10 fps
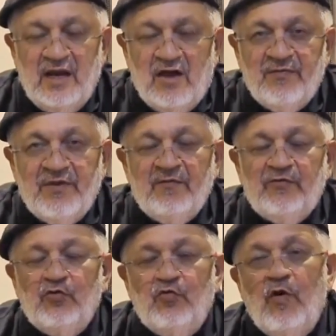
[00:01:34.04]
Allow
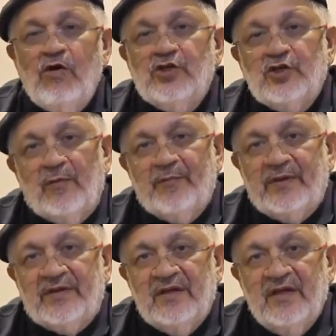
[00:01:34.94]
them to workshop
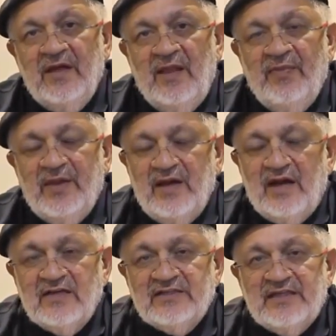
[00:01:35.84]
it. Then
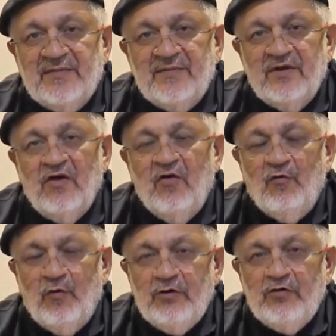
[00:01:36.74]
ask them,
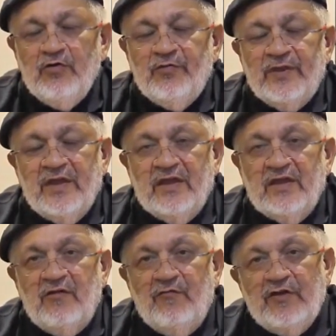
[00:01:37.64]
what do you
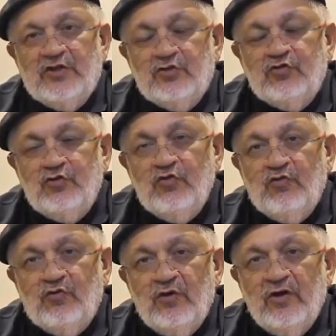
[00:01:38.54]
think we should
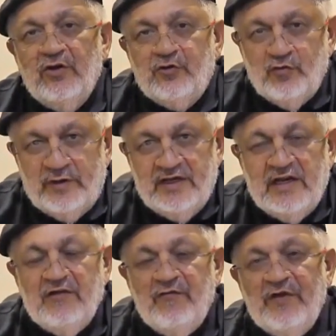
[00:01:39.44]
do to
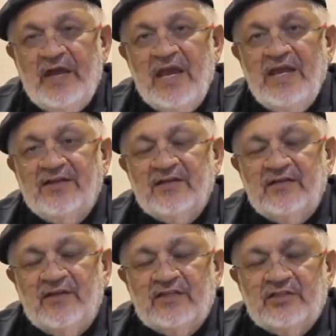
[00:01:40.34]

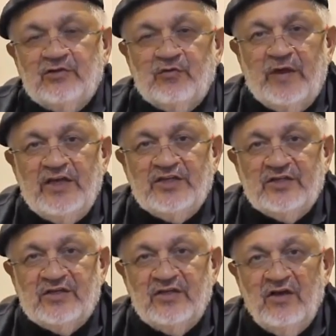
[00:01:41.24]
alleviate the
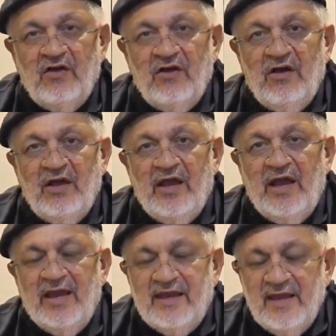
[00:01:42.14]
situation?
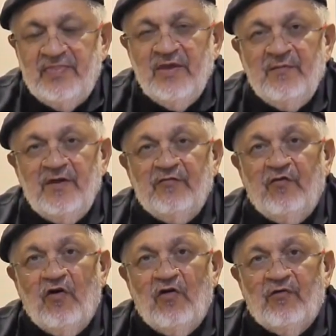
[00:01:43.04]
Get them
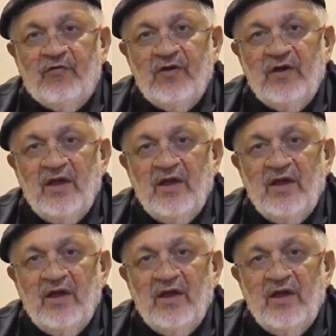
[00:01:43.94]
involved.